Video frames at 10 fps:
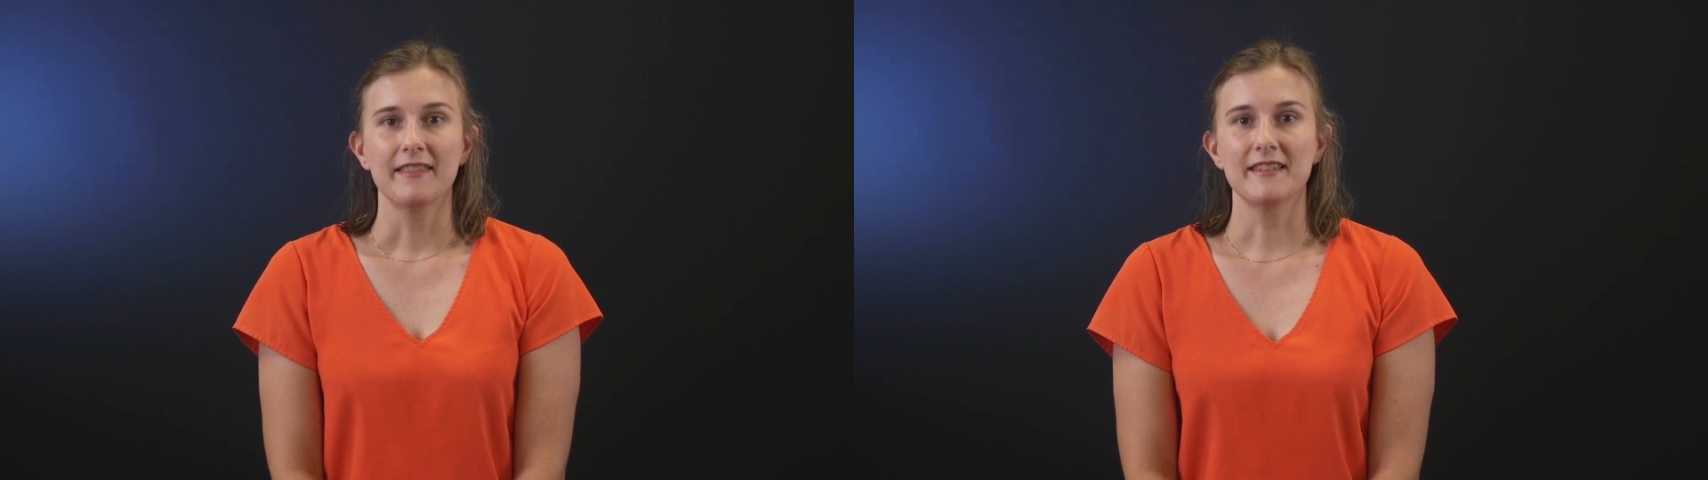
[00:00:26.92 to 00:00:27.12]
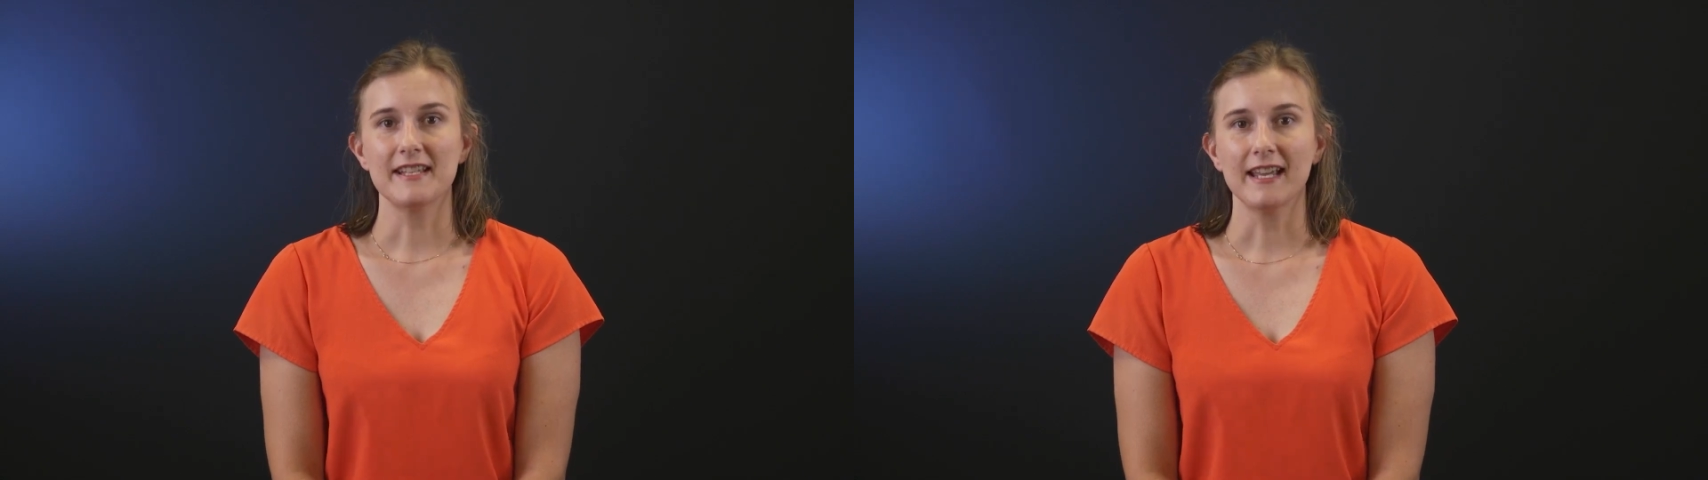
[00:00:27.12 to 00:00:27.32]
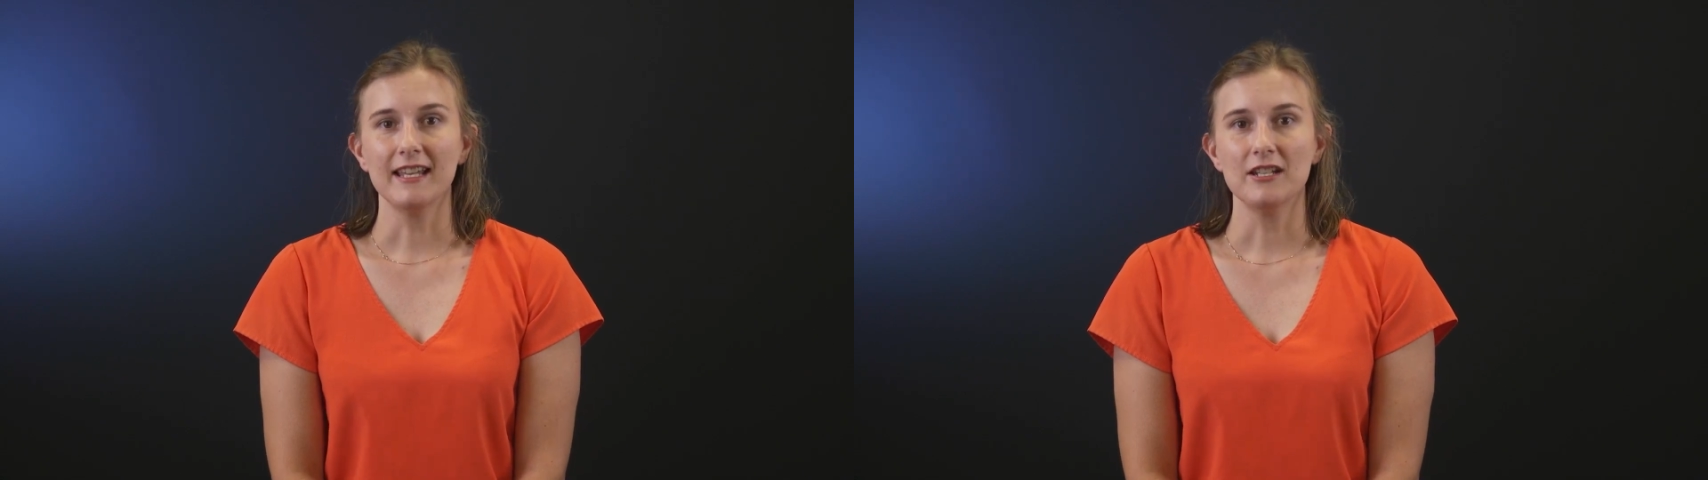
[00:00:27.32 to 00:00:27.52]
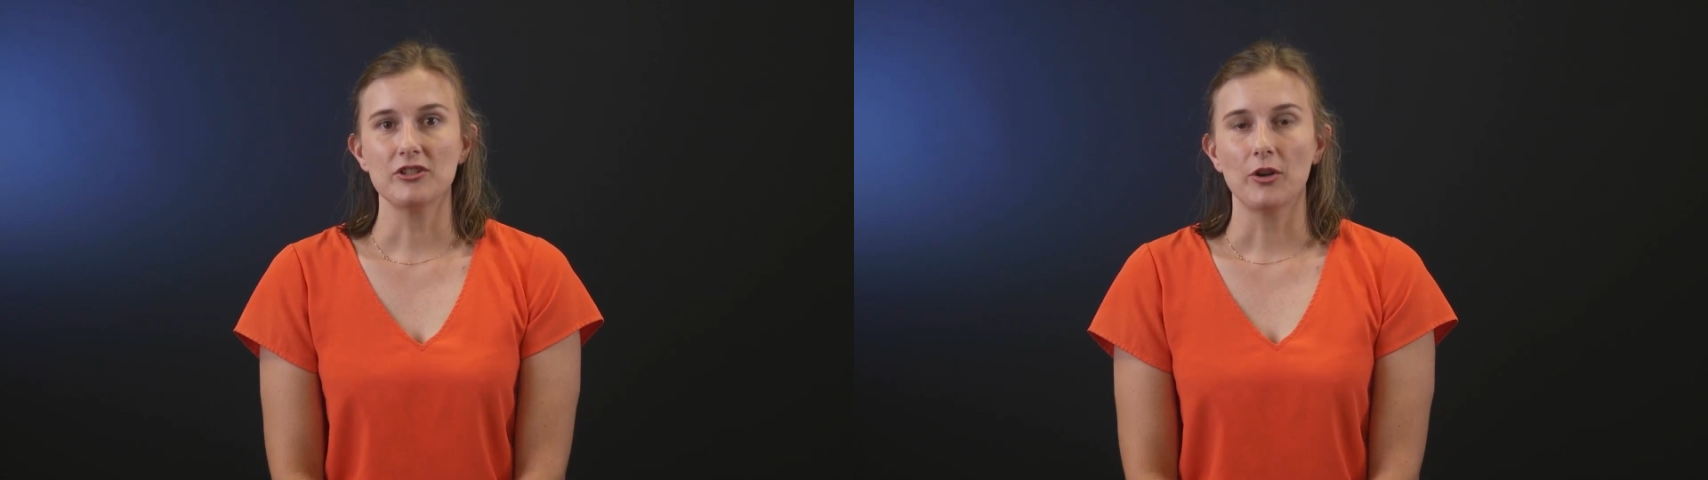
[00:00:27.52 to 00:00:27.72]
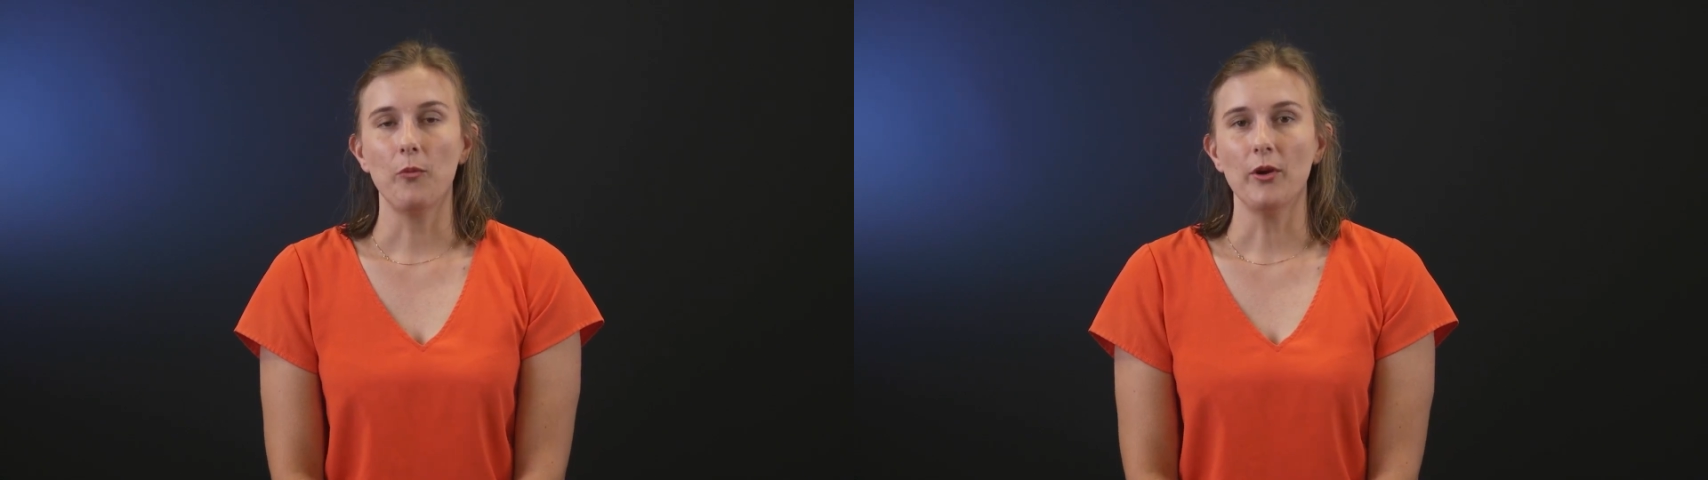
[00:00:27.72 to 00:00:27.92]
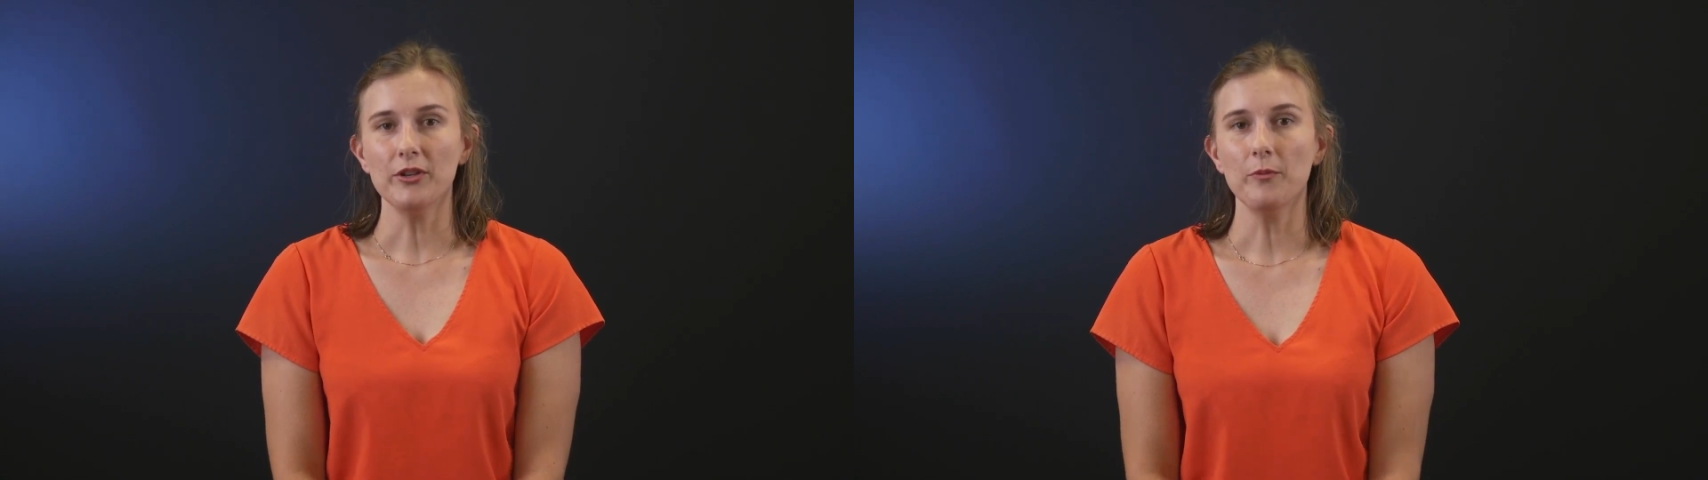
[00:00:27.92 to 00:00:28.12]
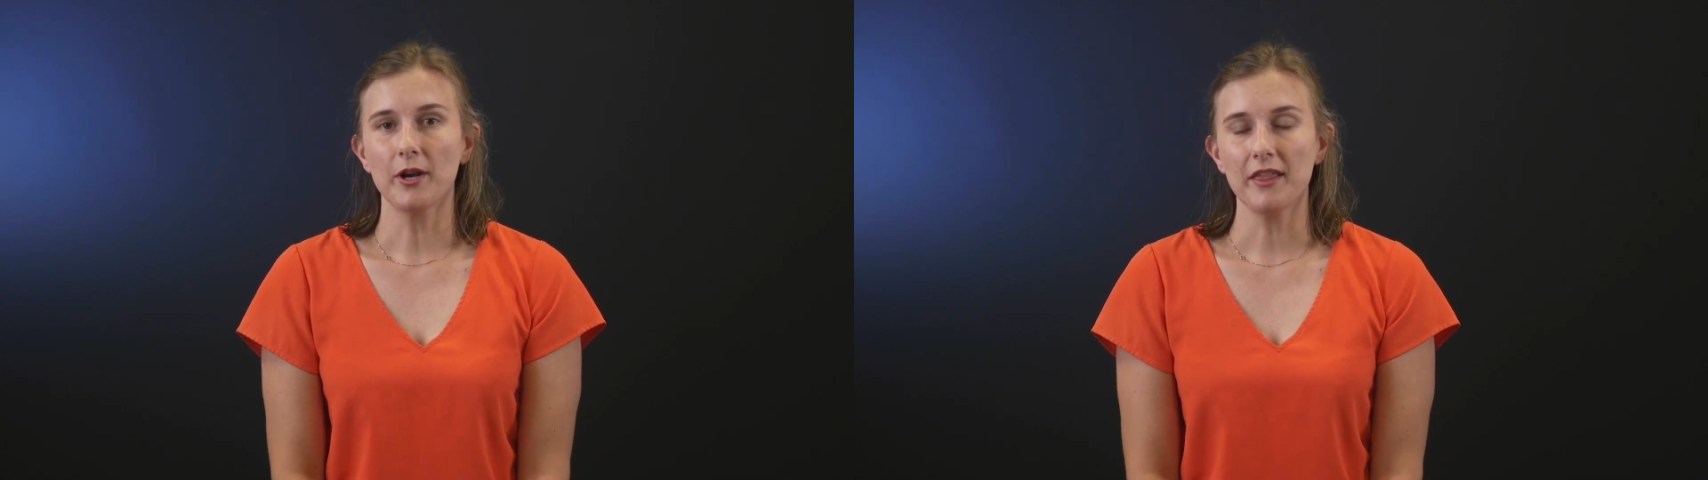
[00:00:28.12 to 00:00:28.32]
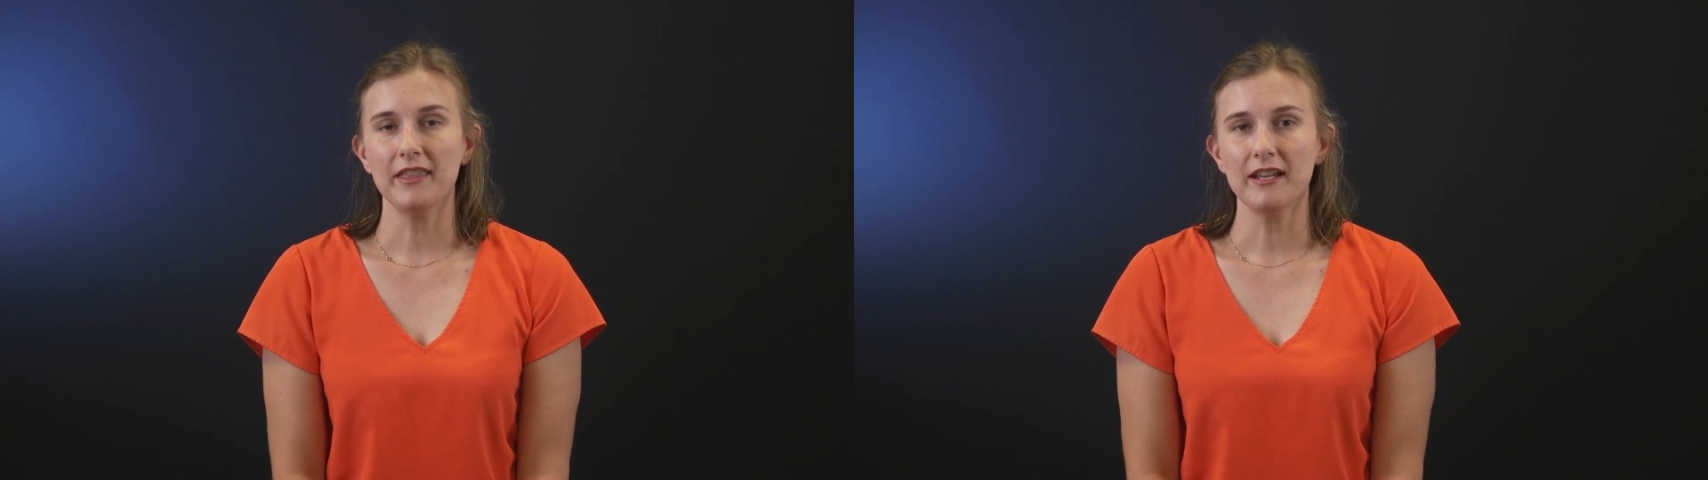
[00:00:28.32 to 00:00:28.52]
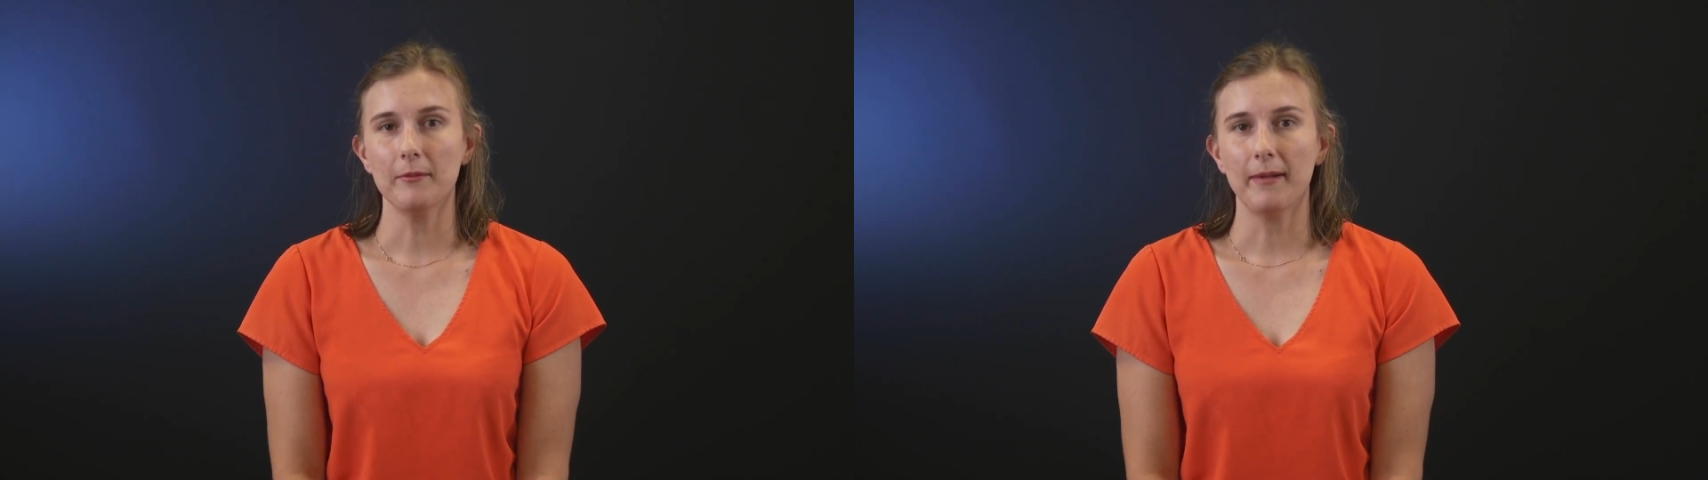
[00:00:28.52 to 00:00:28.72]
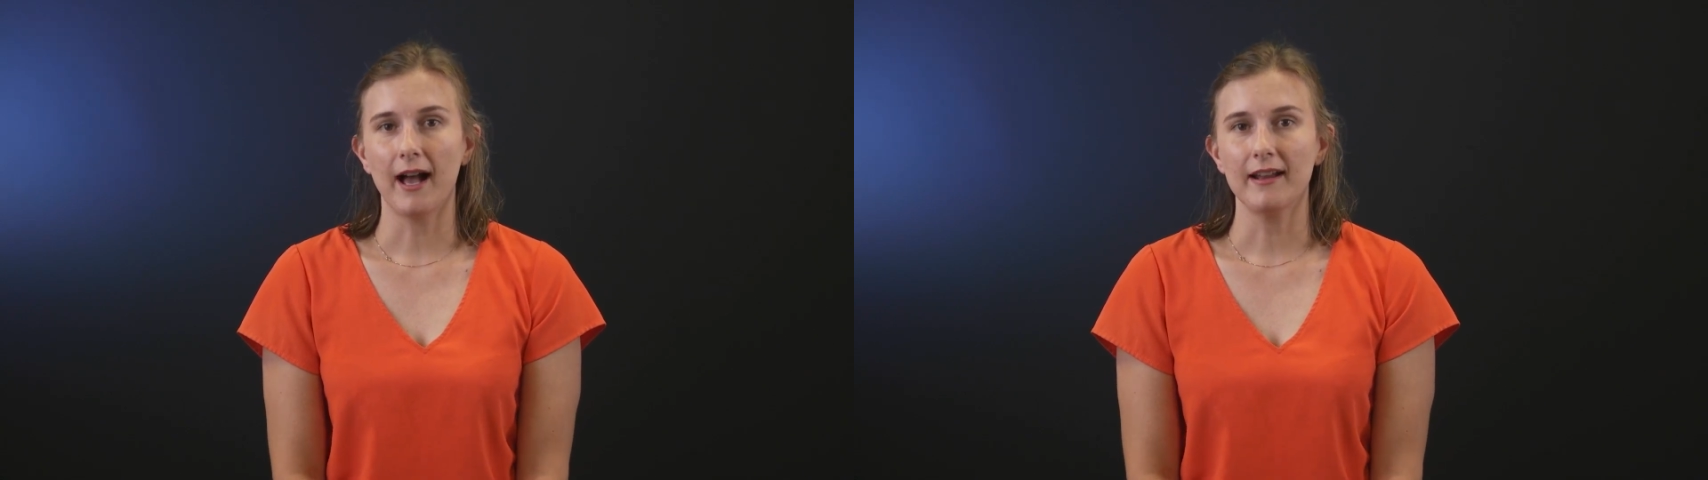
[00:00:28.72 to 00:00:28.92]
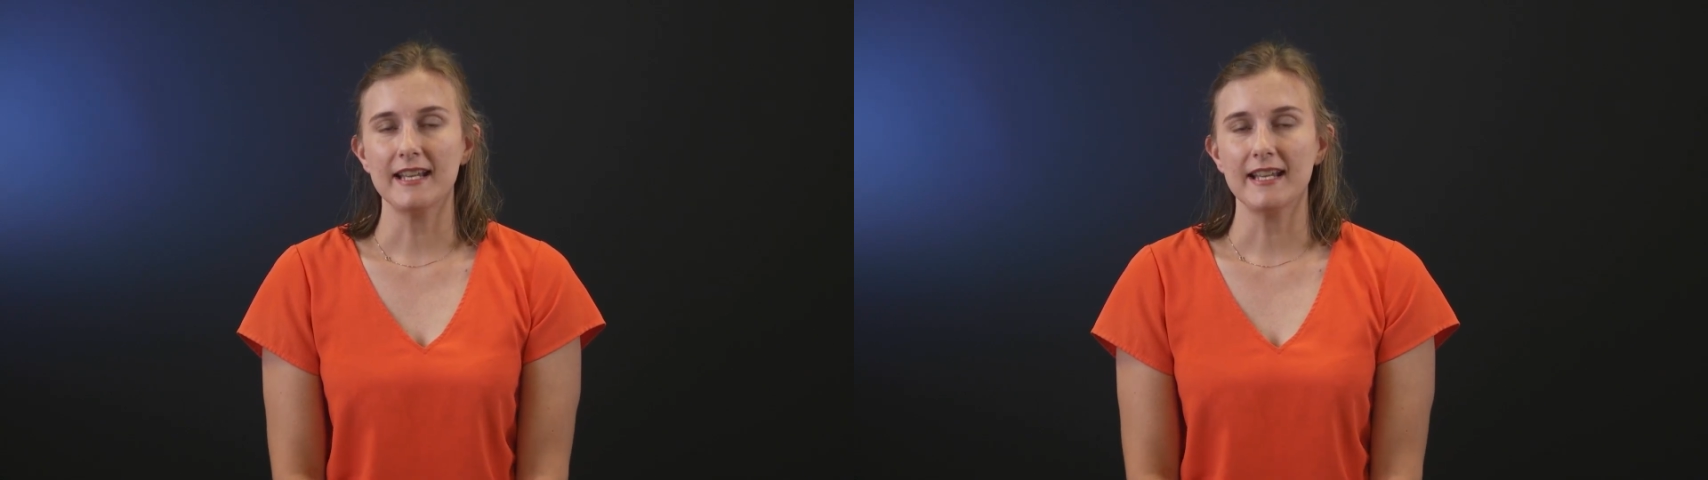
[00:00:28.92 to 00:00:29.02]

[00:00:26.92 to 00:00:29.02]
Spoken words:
The second, what you want to think about